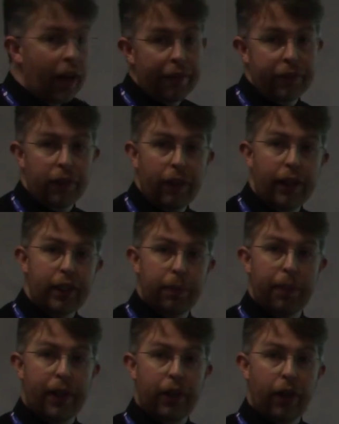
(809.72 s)
have to
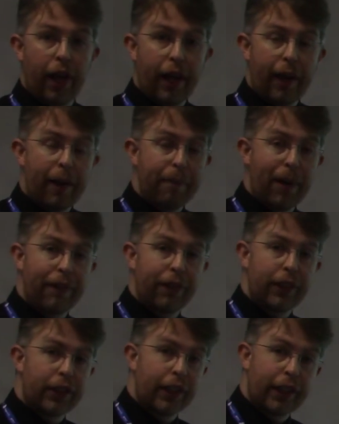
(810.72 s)
explain your
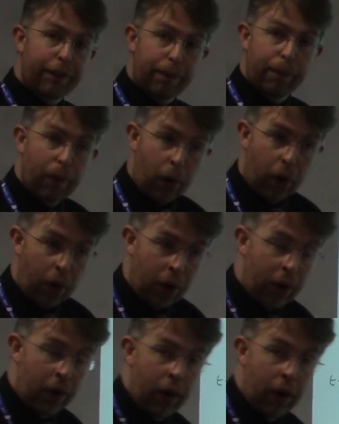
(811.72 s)
method and give more